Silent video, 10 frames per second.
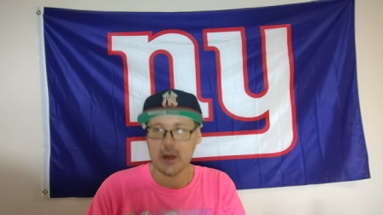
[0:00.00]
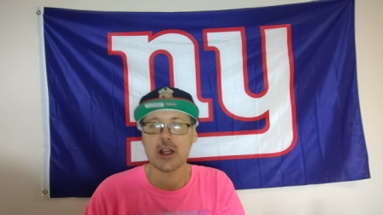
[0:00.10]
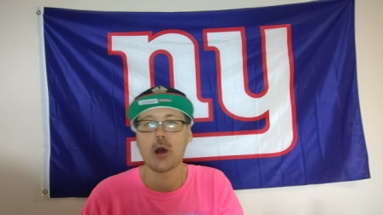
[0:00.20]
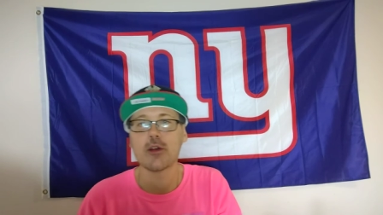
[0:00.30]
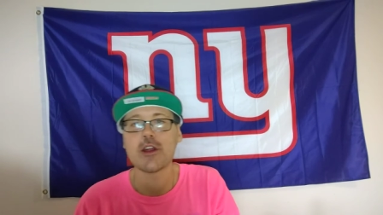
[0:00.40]
want to
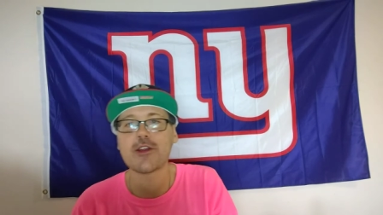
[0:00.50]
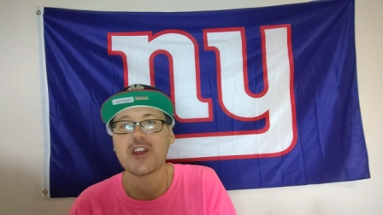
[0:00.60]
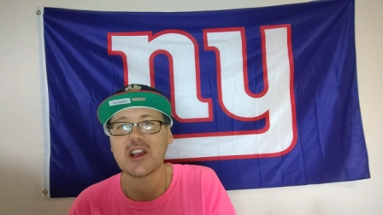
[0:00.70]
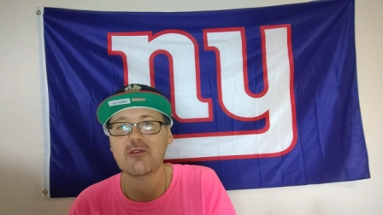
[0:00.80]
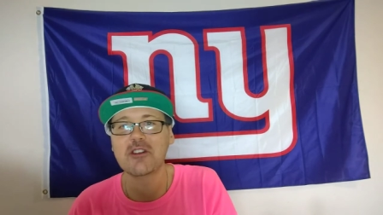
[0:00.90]
go with the
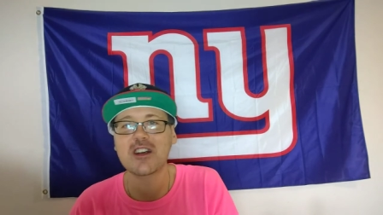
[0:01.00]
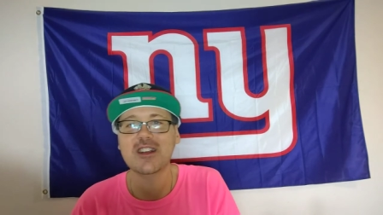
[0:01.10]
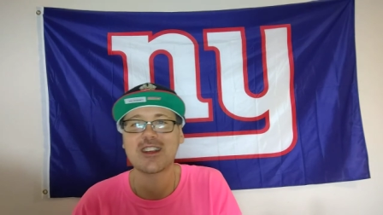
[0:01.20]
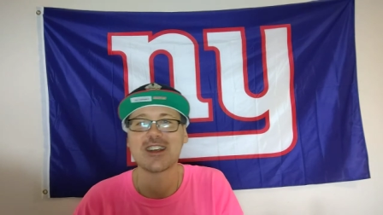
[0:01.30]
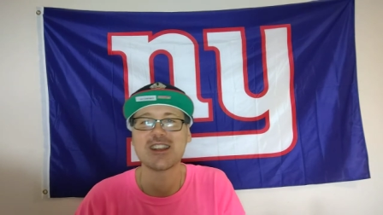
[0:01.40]
thick one
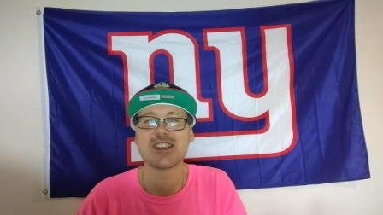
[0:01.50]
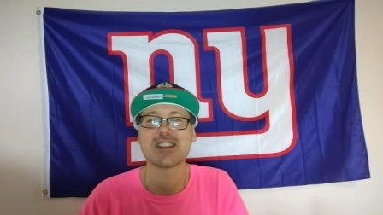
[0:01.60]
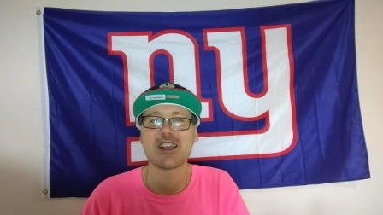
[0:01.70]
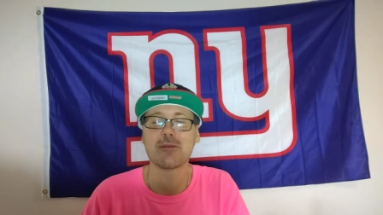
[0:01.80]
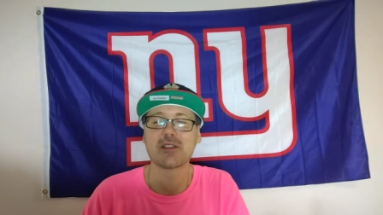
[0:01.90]
because
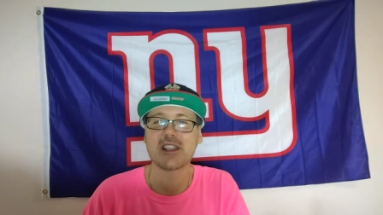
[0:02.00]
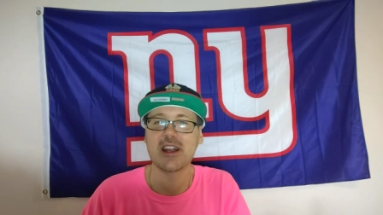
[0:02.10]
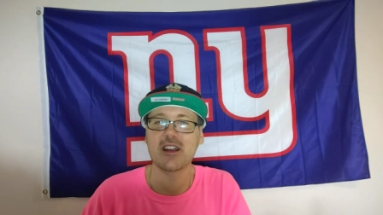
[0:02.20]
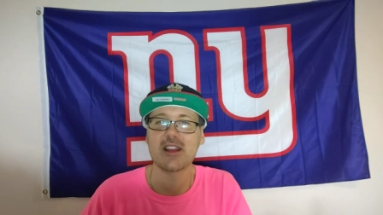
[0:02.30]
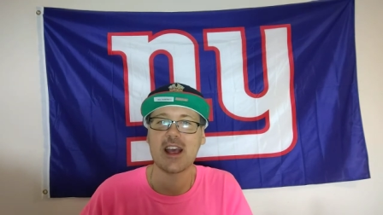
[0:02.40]
I'm
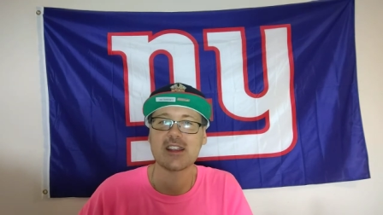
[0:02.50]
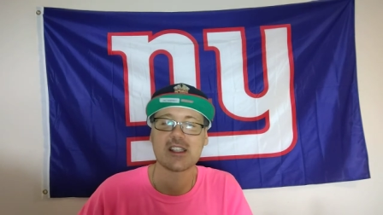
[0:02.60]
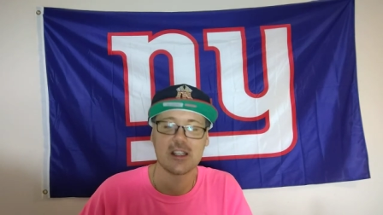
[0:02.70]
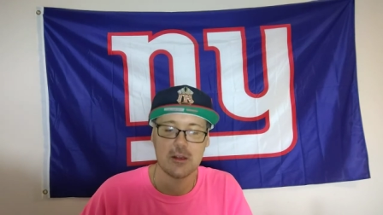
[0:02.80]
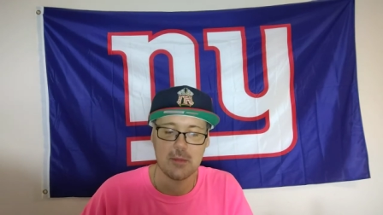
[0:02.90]
scared that's
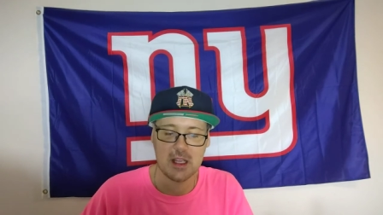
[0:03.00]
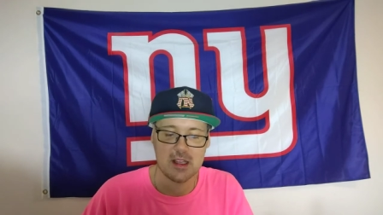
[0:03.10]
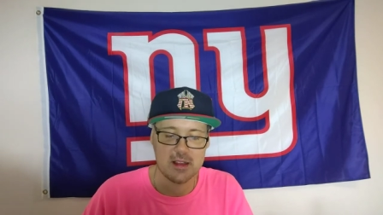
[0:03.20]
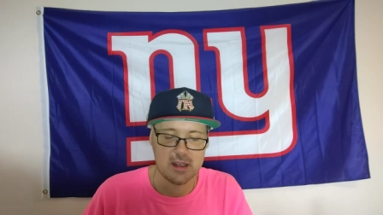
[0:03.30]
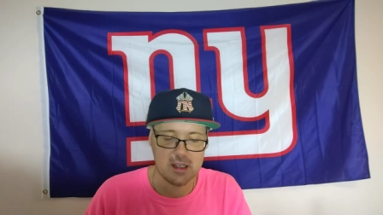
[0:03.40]
going to be
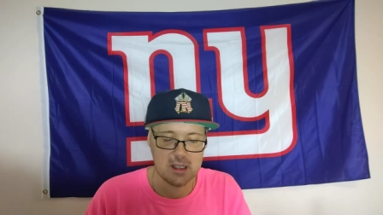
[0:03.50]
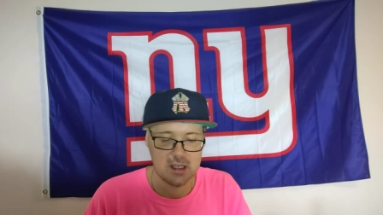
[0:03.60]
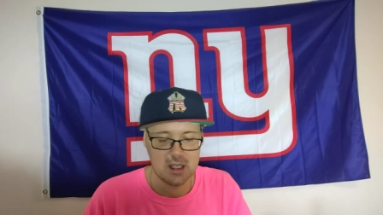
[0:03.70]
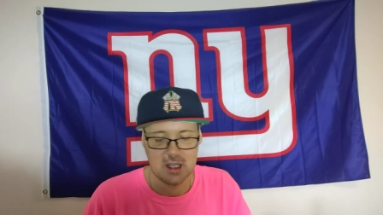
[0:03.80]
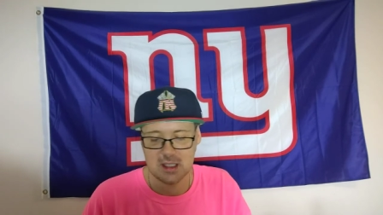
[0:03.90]
the
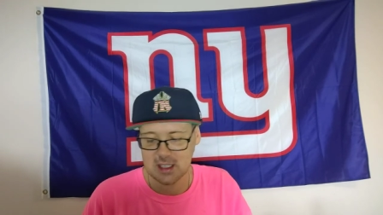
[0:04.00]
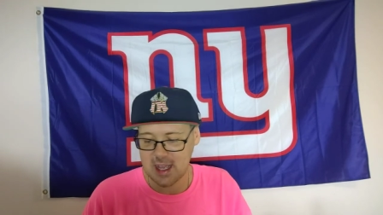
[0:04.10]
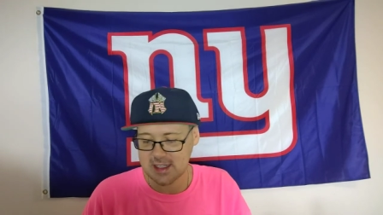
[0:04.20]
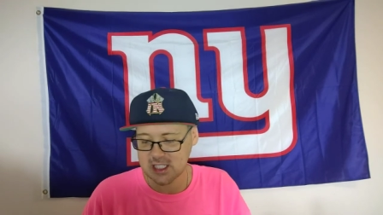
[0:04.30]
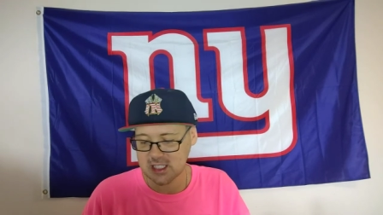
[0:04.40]

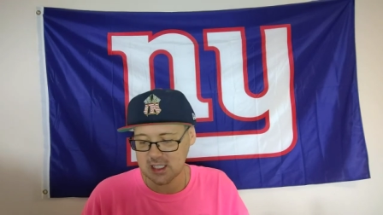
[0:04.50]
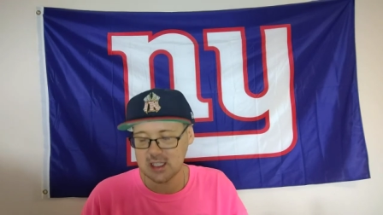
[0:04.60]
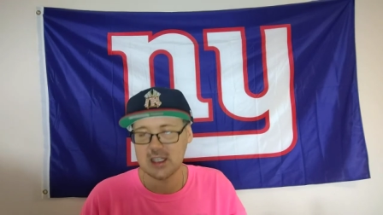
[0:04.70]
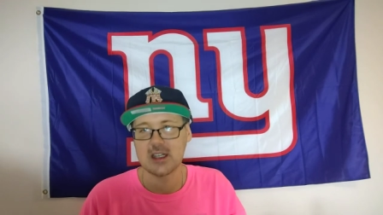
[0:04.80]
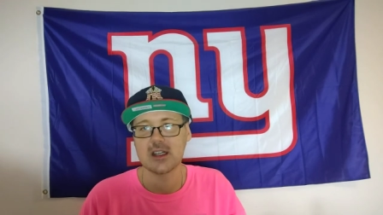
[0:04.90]
last
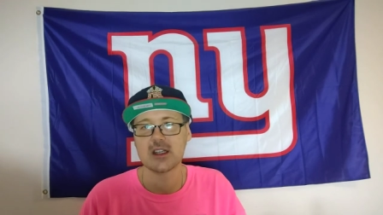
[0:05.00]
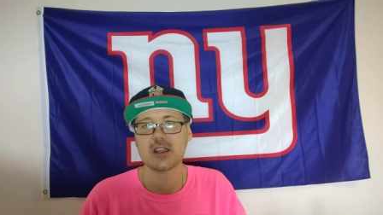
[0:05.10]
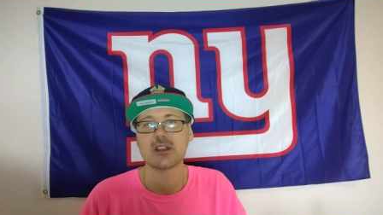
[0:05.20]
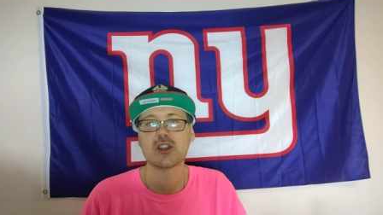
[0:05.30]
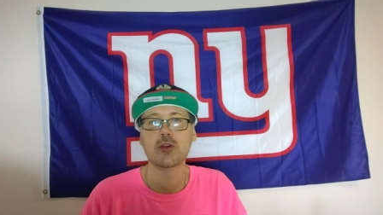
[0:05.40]

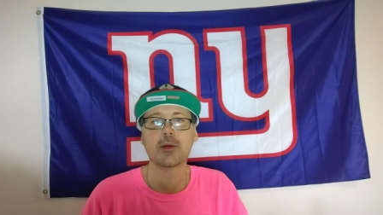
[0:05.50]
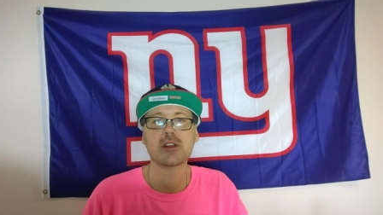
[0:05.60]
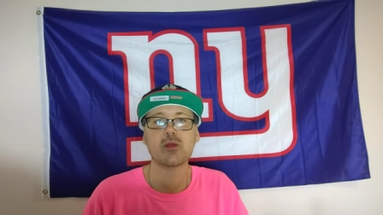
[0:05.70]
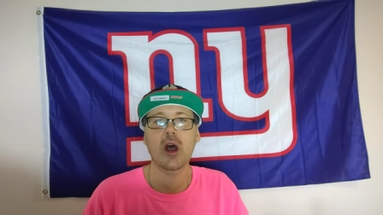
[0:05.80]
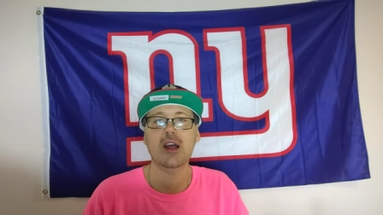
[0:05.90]
super
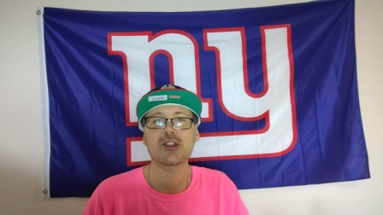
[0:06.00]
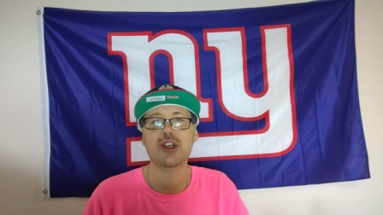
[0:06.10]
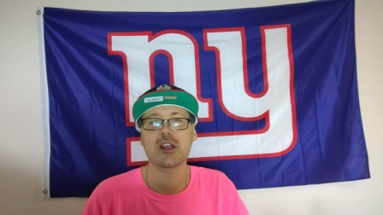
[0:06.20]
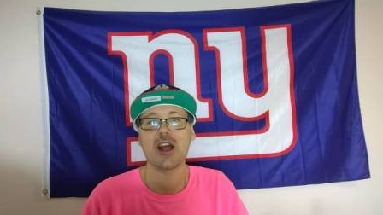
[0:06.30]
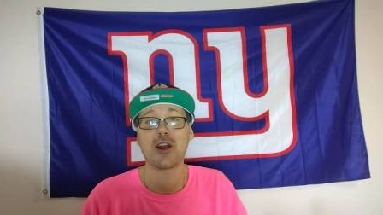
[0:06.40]
swatch
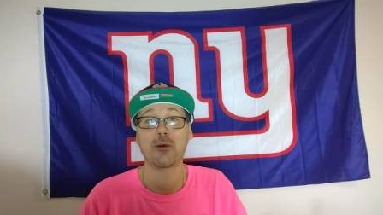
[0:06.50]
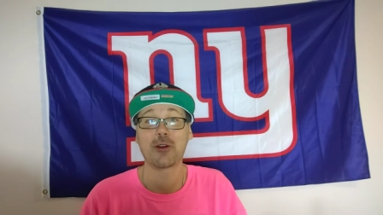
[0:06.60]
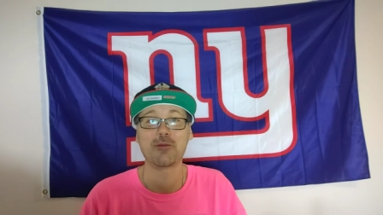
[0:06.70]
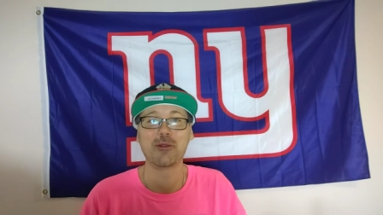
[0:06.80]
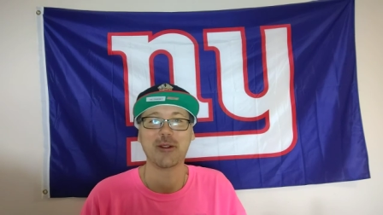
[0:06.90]
and I don't
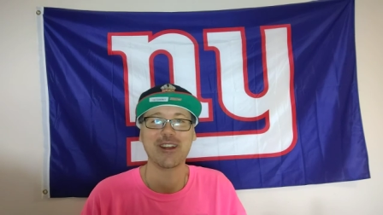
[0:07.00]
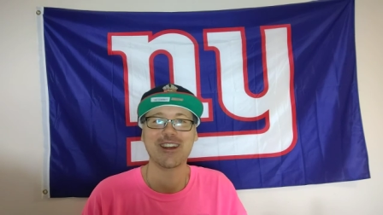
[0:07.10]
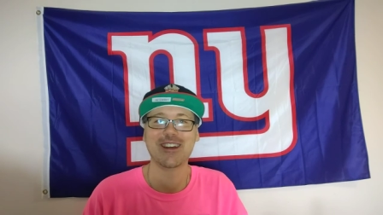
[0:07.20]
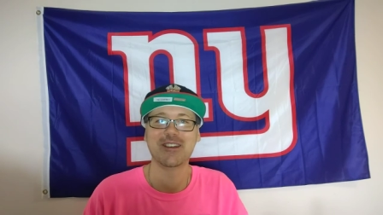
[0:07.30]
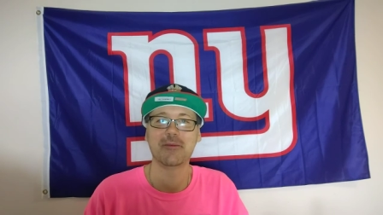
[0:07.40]
want to pull it
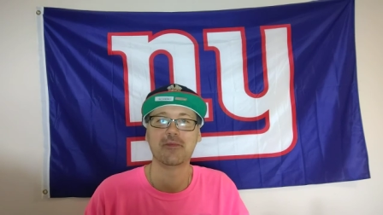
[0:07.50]
yet.